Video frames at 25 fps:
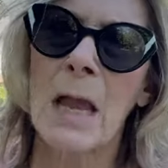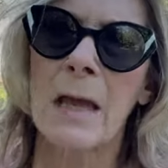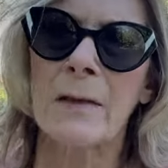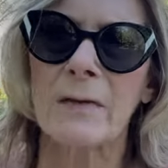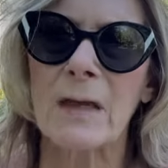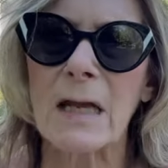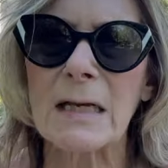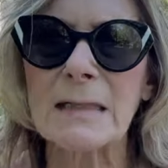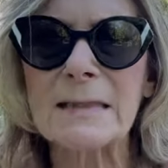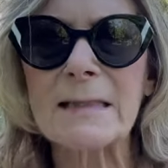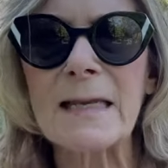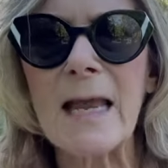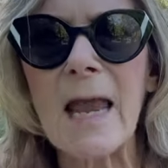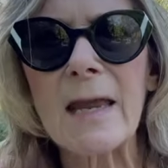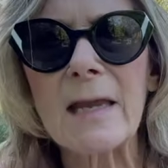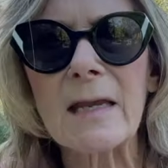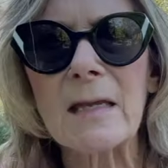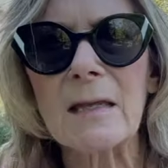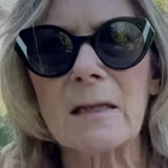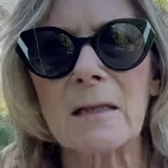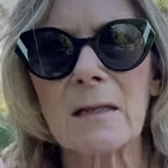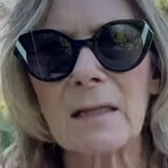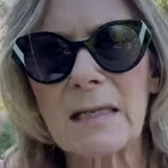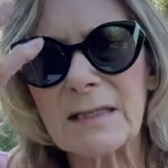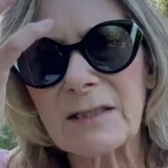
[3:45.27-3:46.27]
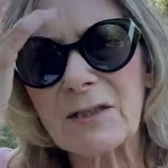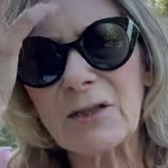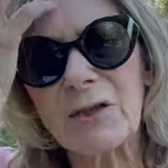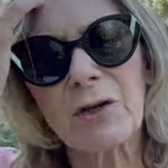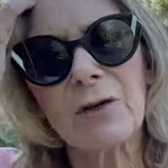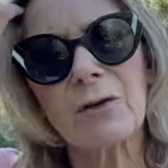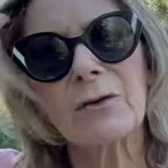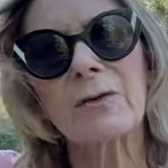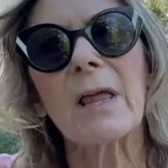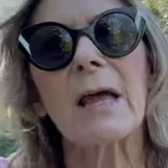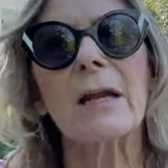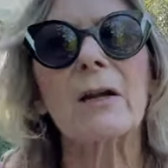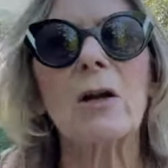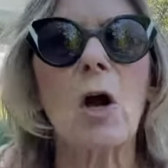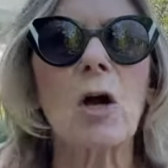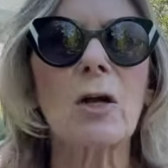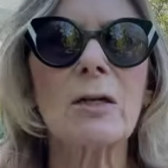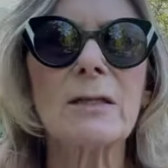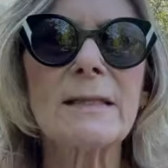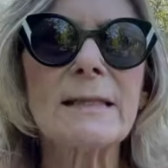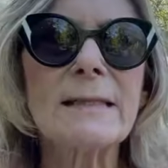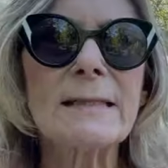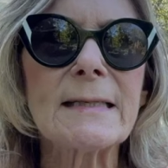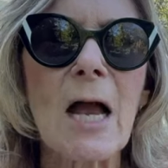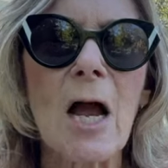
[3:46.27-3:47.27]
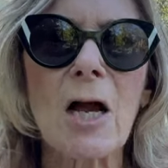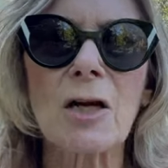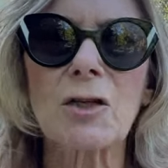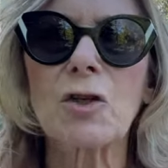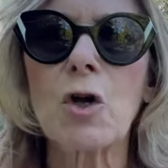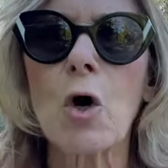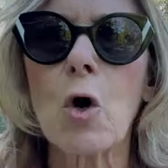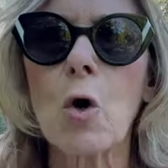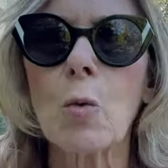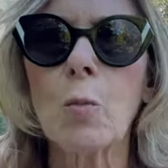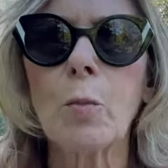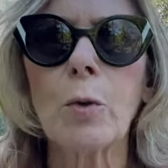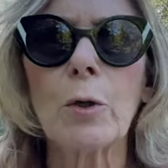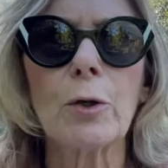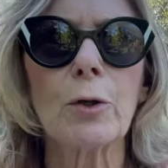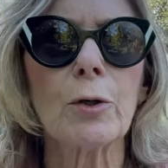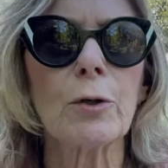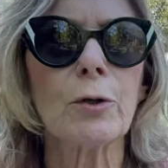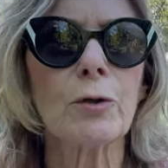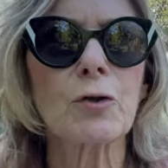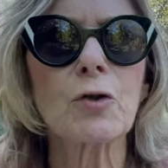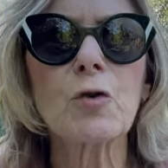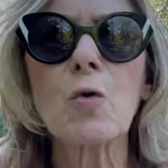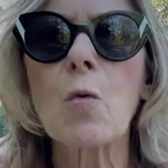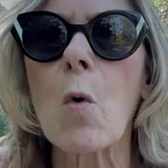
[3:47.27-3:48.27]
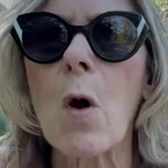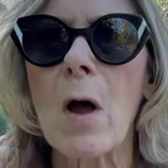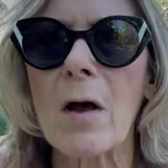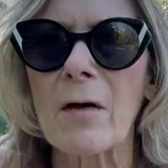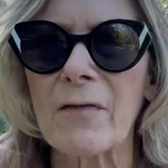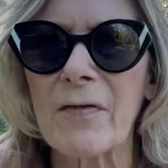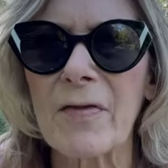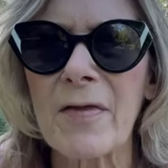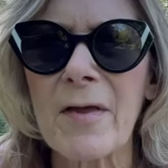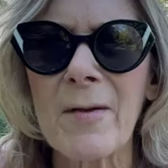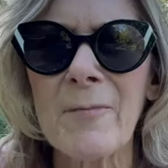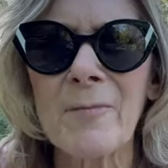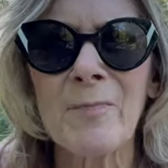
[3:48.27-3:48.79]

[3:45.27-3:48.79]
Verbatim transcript: They say this year that ours is October 12th.